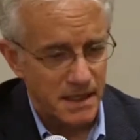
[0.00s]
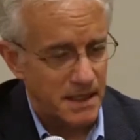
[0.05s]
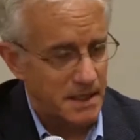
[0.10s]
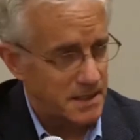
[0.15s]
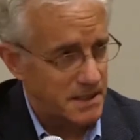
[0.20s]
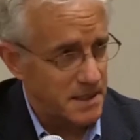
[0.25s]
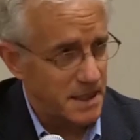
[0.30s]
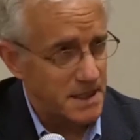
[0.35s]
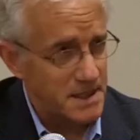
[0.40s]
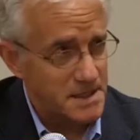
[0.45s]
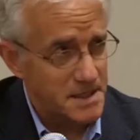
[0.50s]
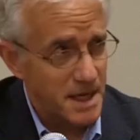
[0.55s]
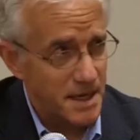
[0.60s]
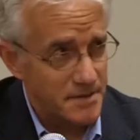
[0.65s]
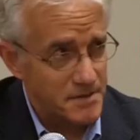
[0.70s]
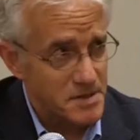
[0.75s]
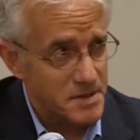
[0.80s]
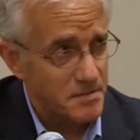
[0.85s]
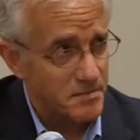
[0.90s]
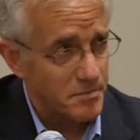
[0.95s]
it does
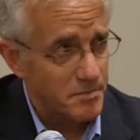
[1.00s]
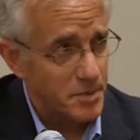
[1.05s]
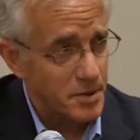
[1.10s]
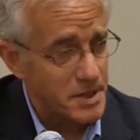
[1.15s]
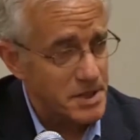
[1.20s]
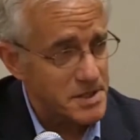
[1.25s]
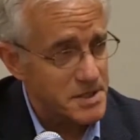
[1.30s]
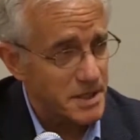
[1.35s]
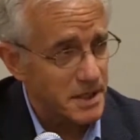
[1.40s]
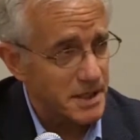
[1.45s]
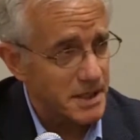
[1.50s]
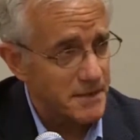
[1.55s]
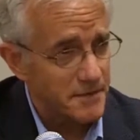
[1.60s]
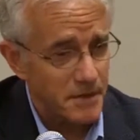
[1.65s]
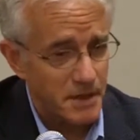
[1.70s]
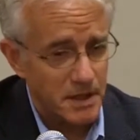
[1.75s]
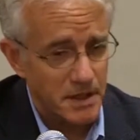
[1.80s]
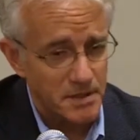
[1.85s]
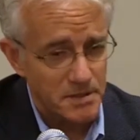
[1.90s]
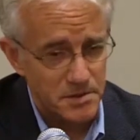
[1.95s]
have some pretty
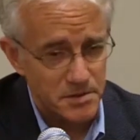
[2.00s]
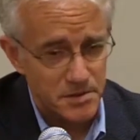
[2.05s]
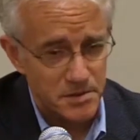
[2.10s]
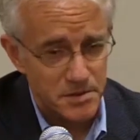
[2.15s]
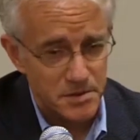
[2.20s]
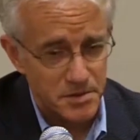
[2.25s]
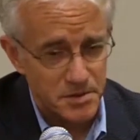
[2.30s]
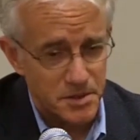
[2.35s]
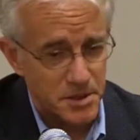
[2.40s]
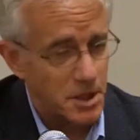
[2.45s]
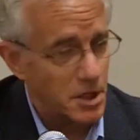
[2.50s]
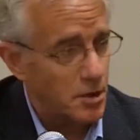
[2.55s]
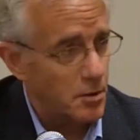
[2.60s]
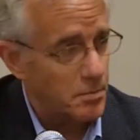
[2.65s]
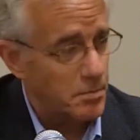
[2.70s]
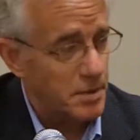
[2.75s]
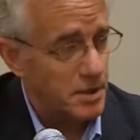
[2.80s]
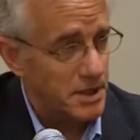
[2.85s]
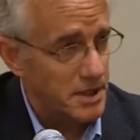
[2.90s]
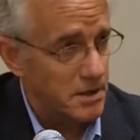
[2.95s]
significant
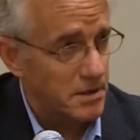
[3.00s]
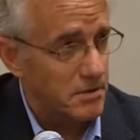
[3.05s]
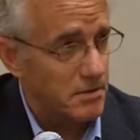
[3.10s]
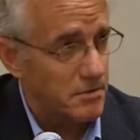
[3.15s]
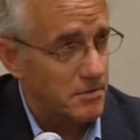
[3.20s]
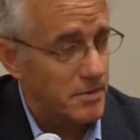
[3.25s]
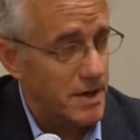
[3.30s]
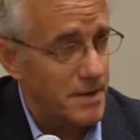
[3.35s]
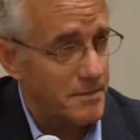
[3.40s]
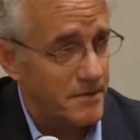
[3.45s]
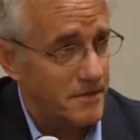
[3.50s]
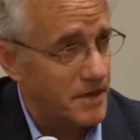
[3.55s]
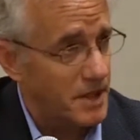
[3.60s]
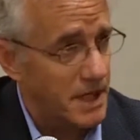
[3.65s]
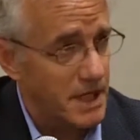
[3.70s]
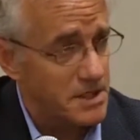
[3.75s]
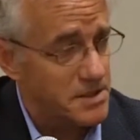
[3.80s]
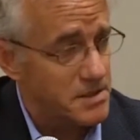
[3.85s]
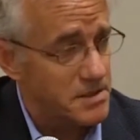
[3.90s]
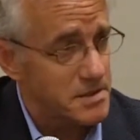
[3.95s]
geopolitical
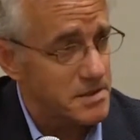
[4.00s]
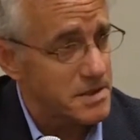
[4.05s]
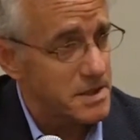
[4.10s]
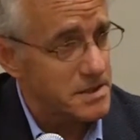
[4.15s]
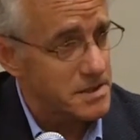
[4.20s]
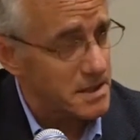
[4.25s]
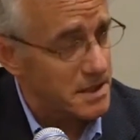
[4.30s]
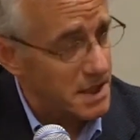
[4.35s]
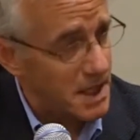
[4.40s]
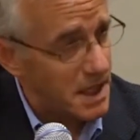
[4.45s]
ramifications, does it